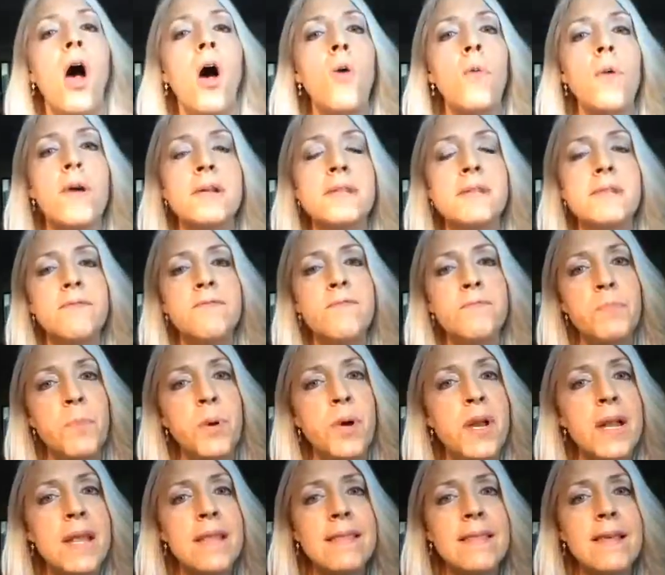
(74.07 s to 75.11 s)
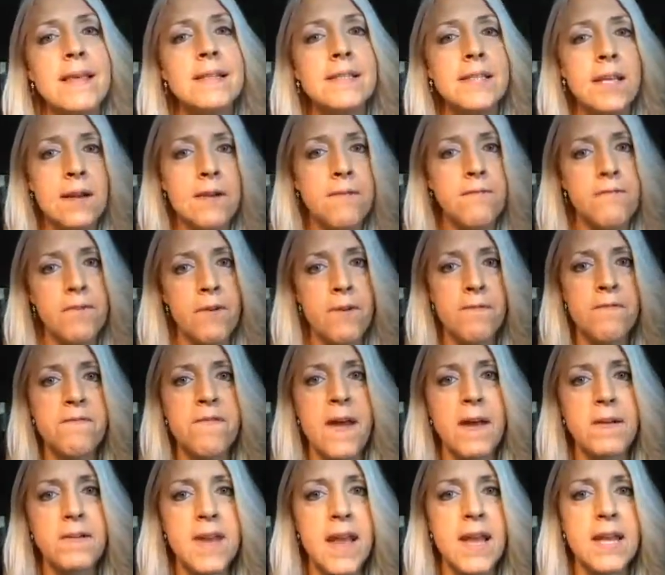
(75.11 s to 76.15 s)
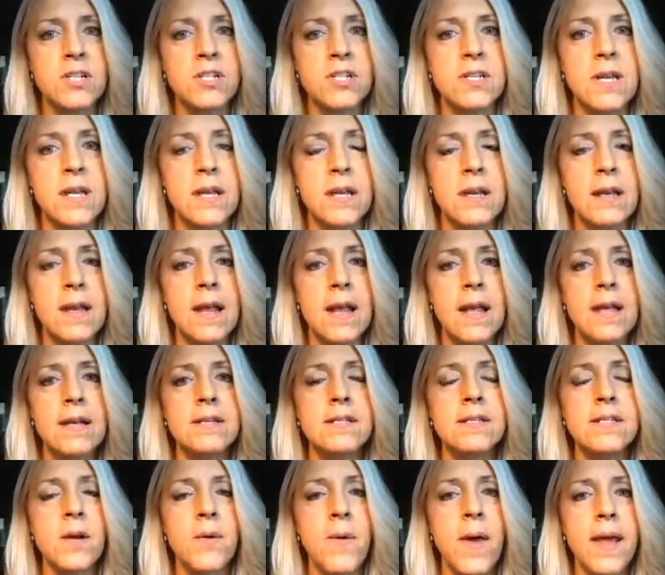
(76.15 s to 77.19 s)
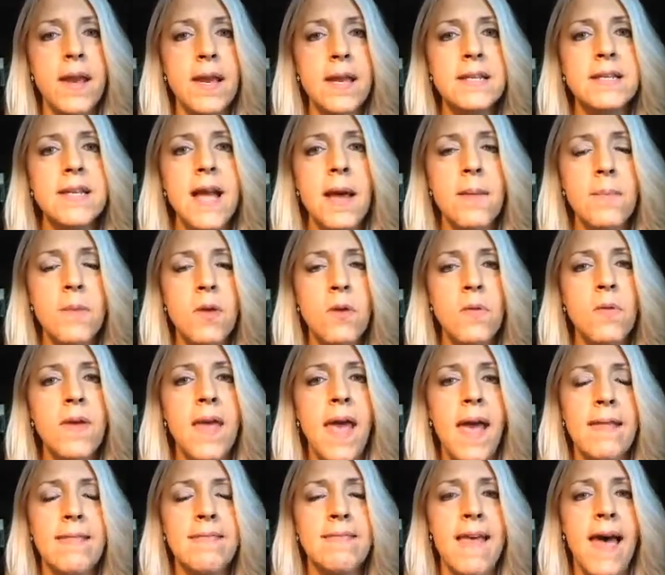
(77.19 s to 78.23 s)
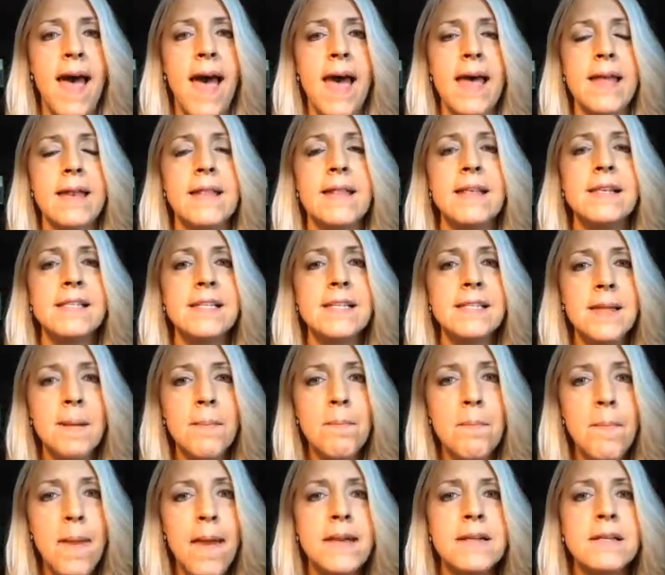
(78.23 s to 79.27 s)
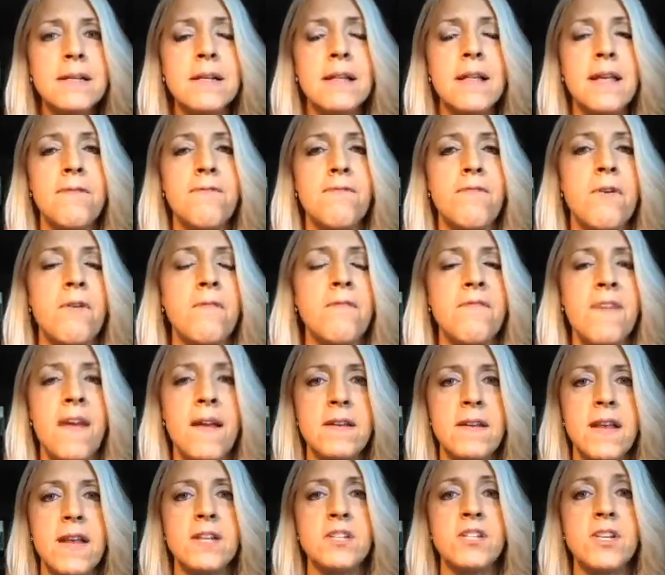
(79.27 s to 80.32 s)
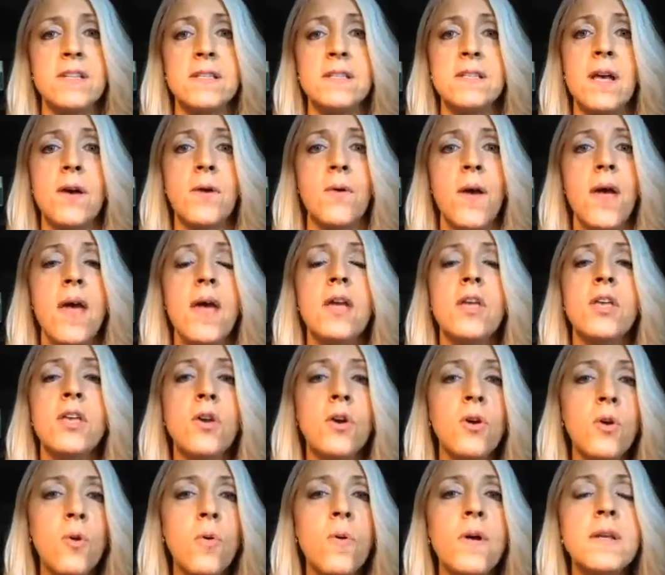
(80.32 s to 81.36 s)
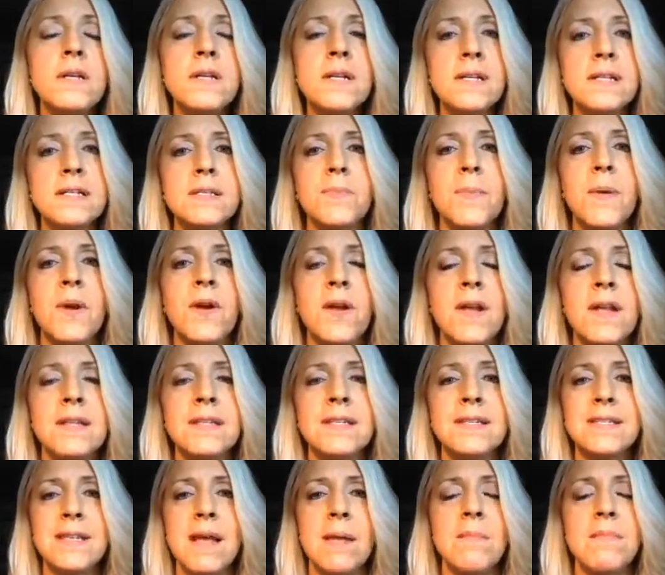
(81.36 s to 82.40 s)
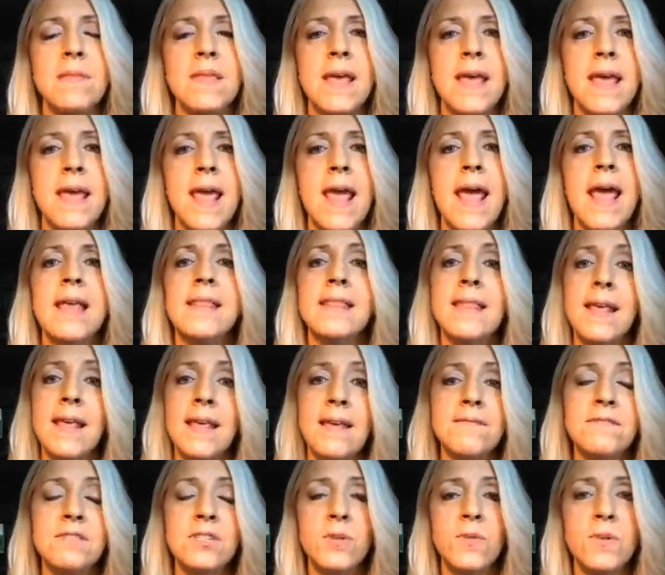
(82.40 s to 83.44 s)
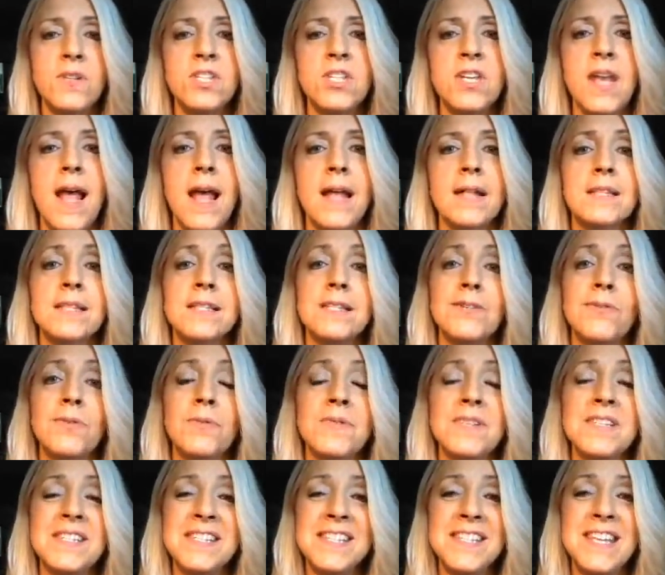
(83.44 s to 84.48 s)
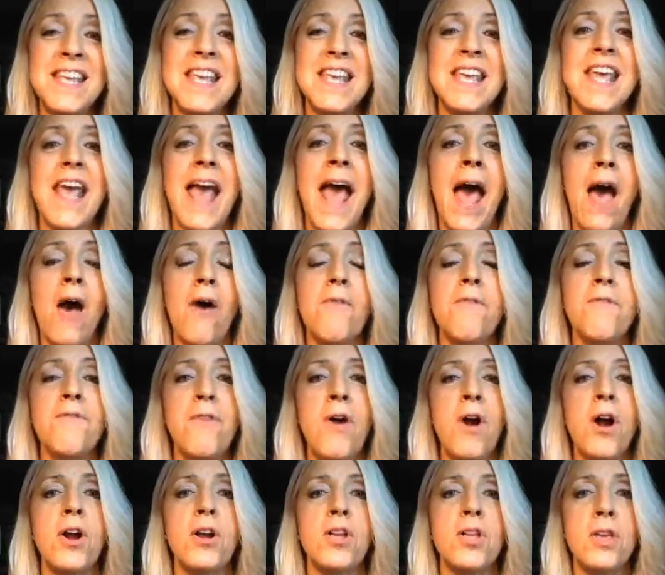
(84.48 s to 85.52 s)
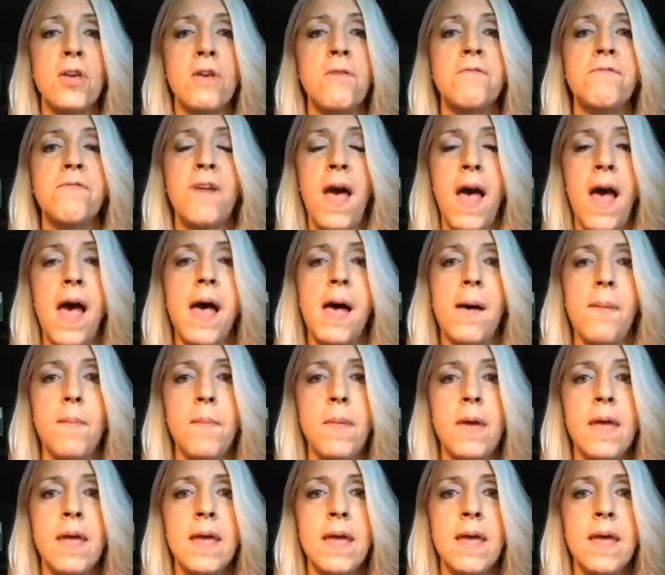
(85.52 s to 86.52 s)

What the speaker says: always putting things on a firm foundation. So anytime you get that, this is a mentally firm foundation. So you're going to experience something that gives you a chance to see how far you've come